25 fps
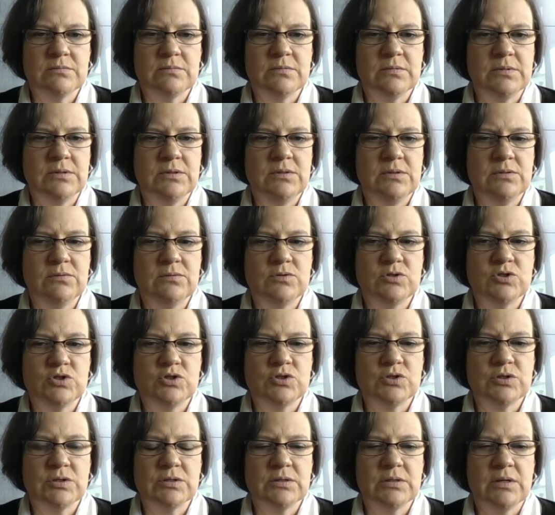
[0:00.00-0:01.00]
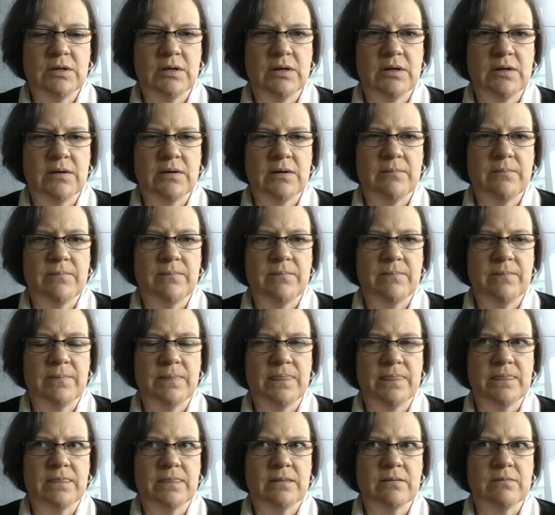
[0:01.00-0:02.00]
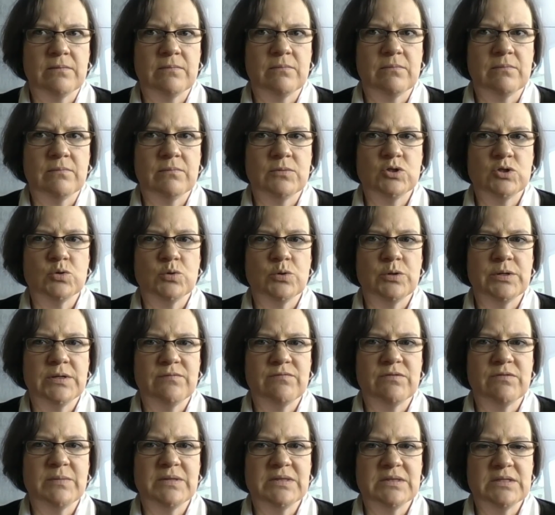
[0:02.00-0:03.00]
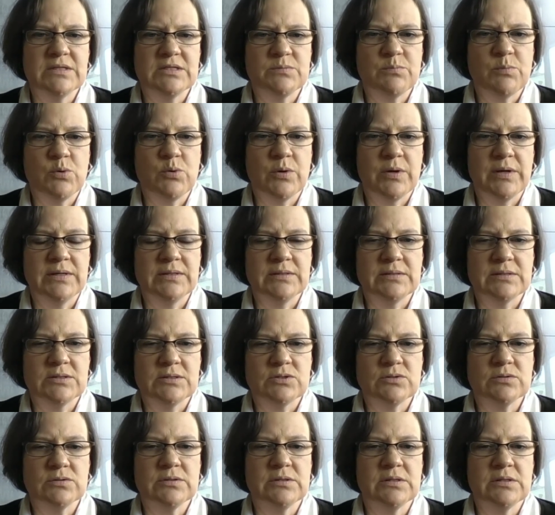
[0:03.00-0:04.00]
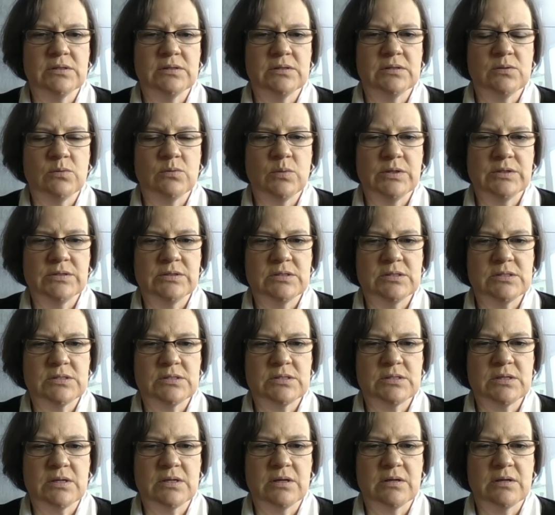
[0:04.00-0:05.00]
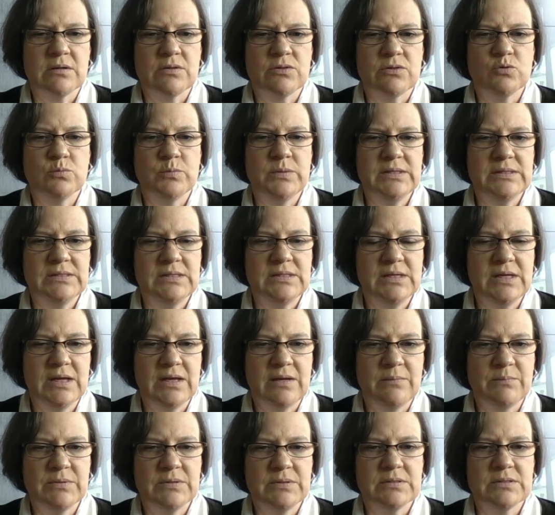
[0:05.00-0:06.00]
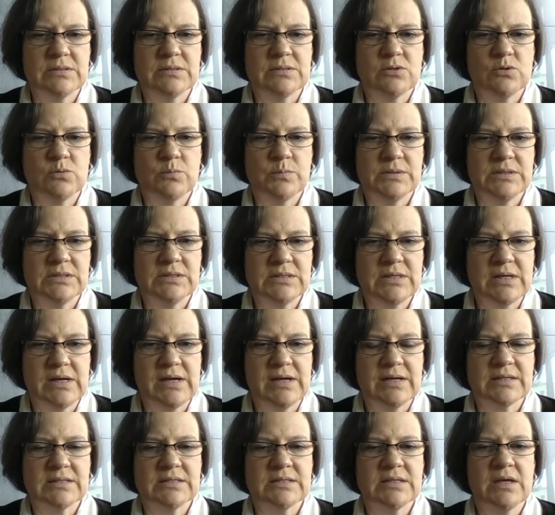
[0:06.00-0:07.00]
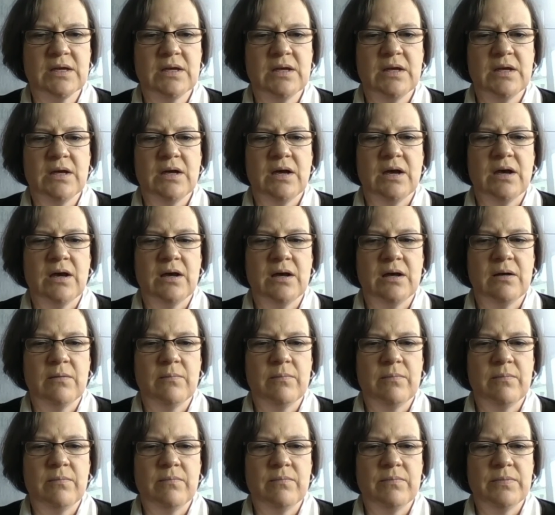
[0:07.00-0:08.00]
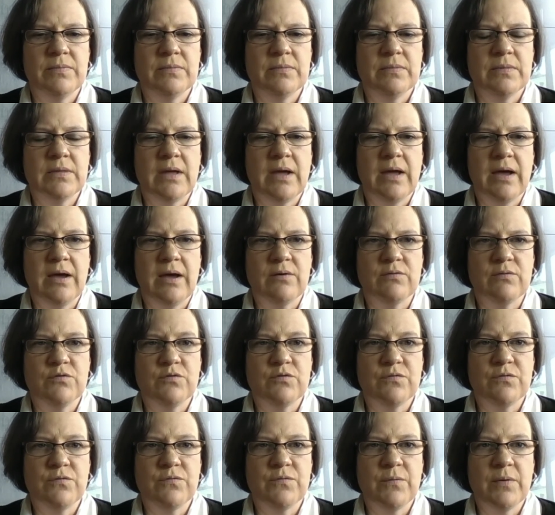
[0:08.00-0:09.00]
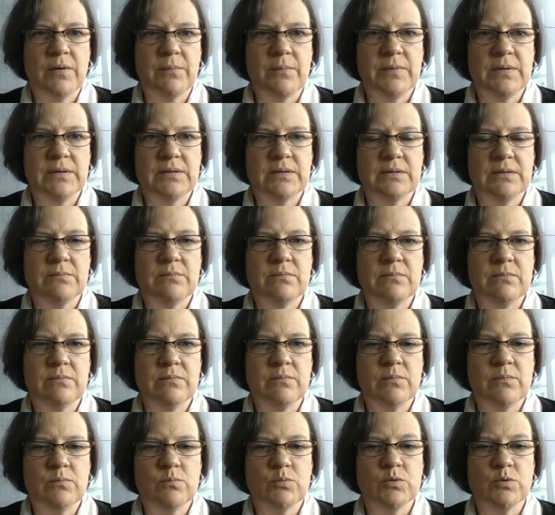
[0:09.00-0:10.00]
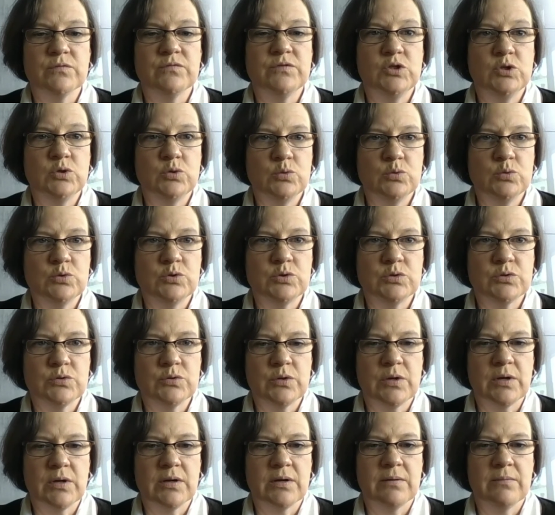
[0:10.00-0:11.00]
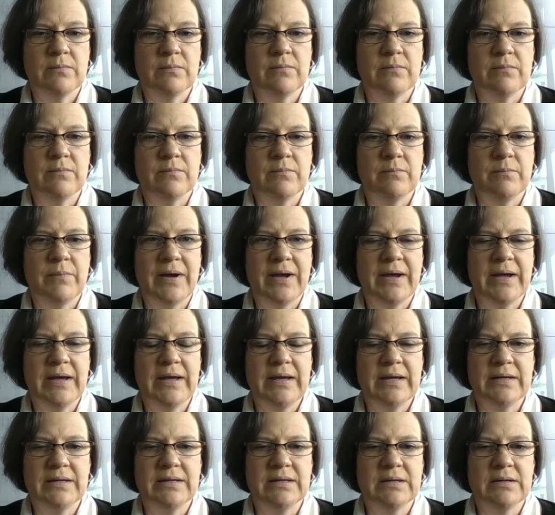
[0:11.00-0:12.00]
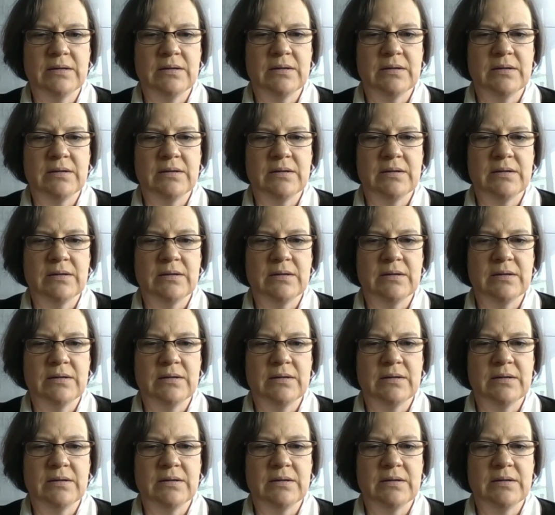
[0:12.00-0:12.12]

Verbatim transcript: huge um, majority of them at this point, certainly the ones uh, through BC Campus, OpenStax, um, have been reviewed um, by